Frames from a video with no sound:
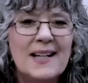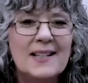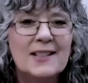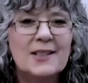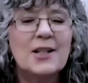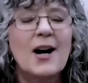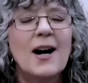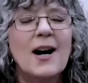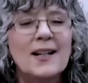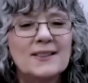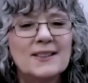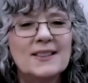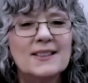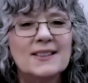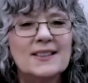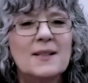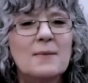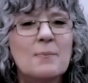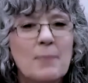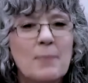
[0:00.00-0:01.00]
It
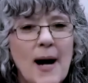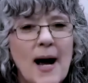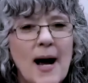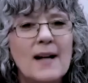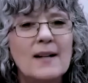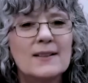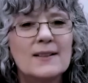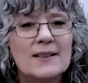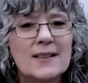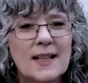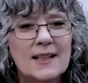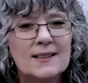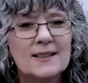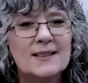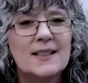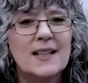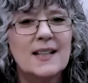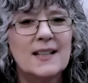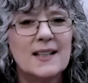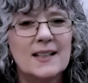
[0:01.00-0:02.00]
causes the bile
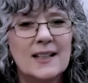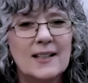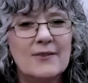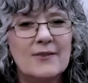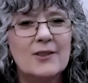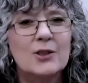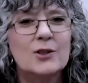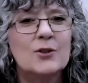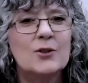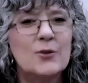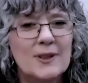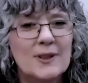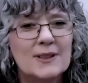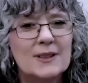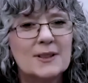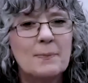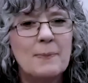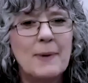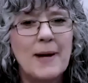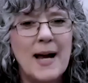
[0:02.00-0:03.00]
ducts of the liver to
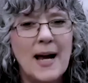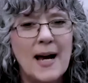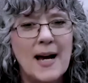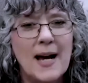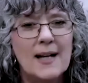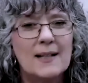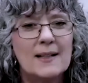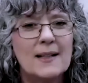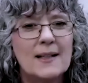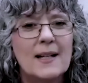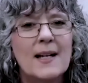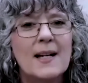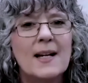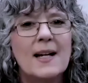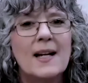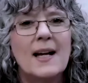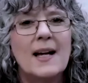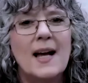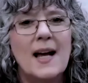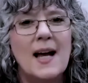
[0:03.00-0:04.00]
expand,
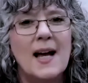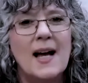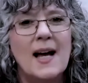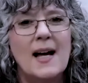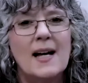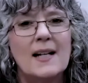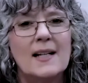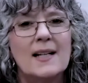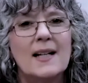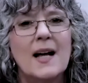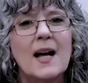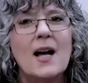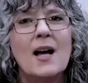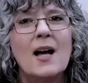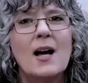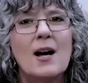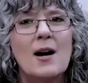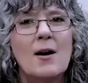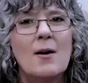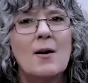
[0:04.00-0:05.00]
and
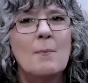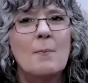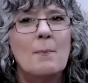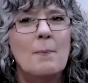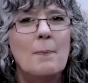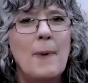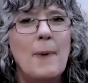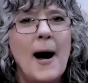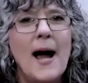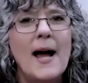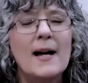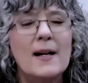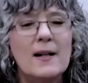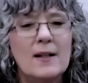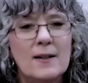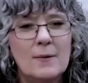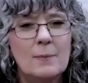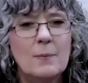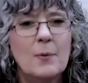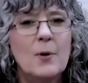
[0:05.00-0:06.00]

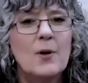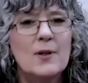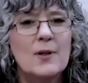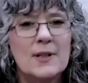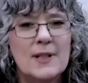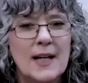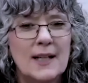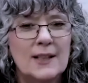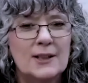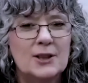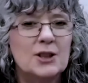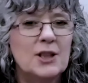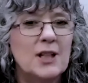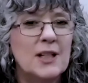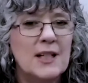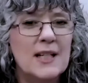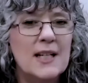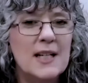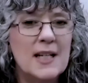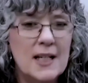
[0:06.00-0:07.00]
bile
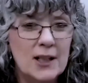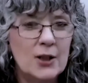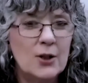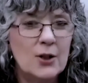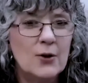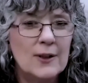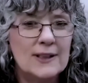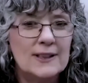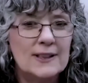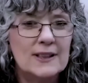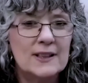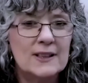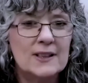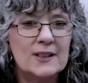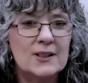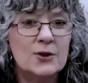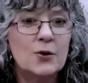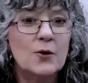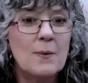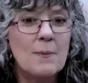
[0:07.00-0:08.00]
production
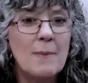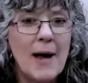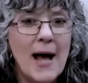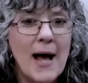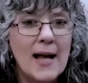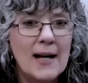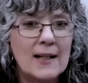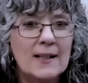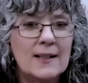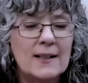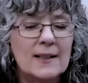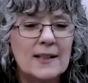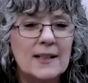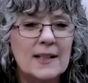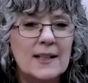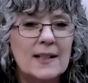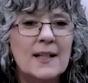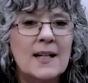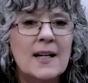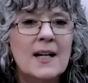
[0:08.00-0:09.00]
increases
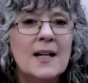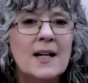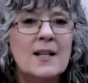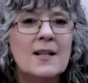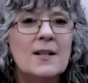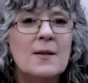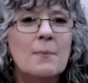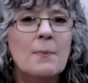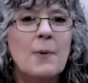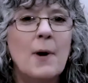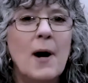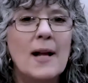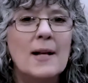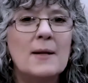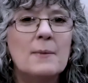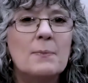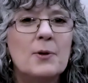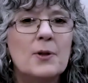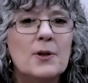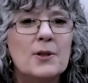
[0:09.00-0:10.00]
dramatically. The
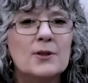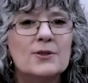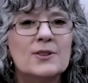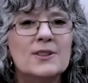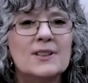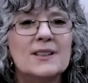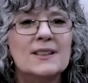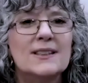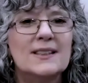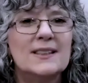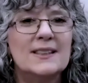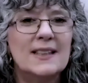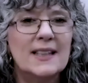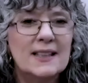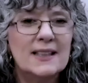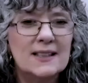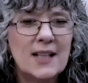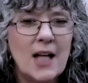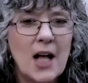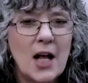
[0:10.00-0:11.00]
body produces
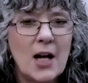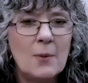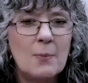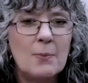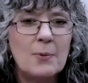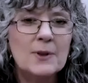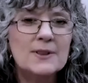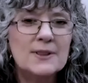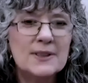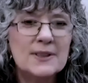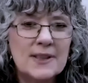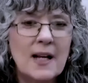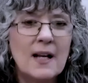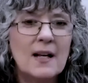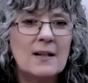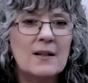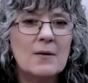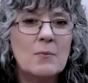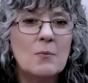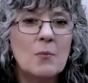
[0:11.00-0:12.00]

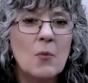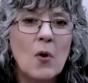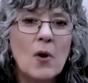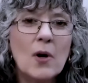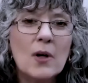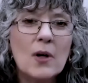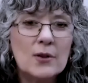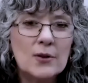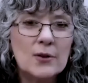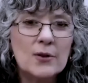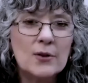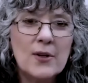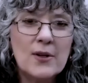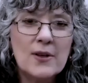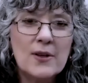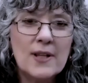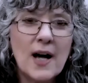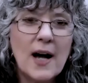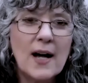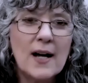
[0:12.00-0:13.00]
600% more
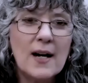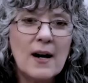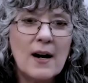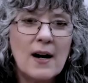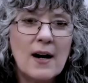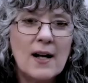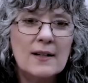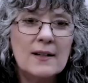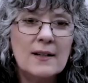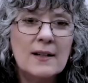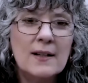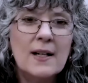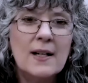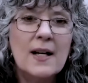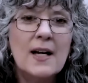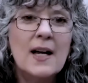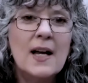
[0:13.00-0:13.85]
glutathione.